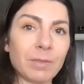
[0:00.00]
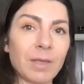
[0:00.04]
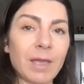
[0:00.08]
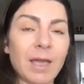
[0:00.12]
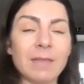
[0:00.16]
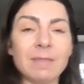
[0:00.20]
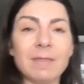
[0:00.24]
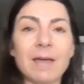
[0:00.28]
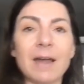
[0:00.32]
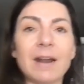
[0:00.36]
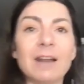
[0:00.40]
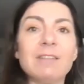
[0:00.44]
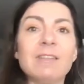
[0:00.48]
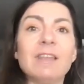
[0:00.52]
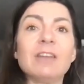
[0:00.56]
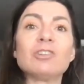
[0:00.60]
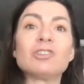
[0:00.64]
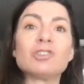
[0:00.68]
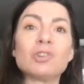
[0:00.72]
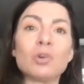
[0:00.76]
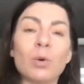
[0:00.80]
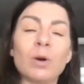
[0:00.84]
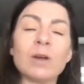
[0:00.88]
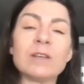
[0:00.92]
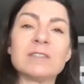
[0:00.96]
And that is a
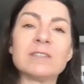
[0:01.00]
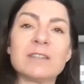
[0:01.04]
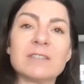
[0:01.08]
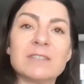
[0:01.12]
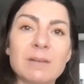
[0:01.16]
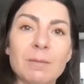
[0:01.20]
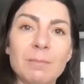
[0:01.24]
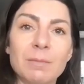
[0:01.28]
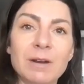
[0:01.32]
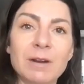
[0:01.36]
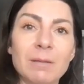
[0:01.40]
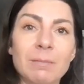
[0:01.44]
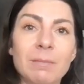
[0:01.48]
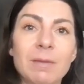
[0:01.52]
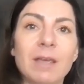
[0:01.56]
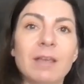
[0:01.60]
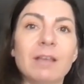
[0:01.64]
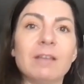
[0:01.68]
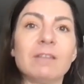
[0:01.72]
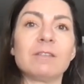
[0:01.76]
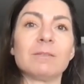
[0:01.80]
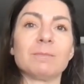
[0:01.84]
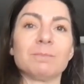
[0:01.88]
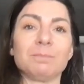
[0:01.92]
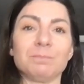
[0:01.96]
choice that somebody
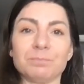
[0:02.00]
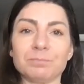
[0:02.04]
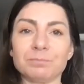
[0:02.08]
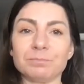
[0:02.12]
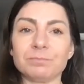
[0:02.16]
makes